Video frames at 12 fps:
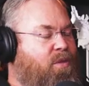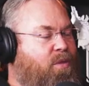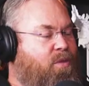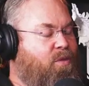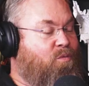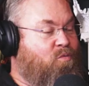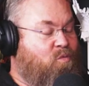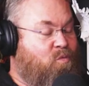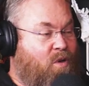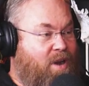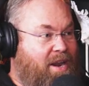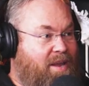So,
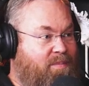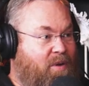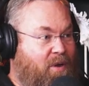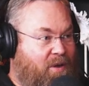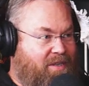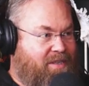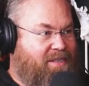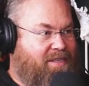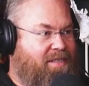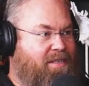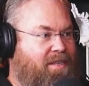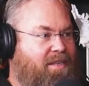three books.
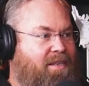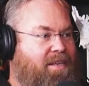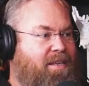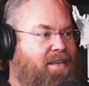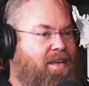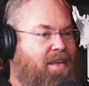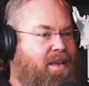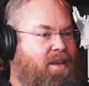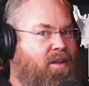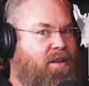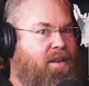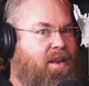
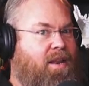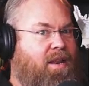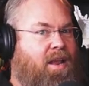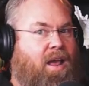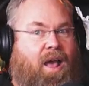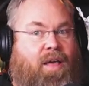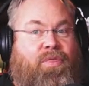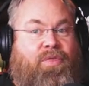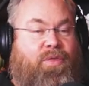Yeah.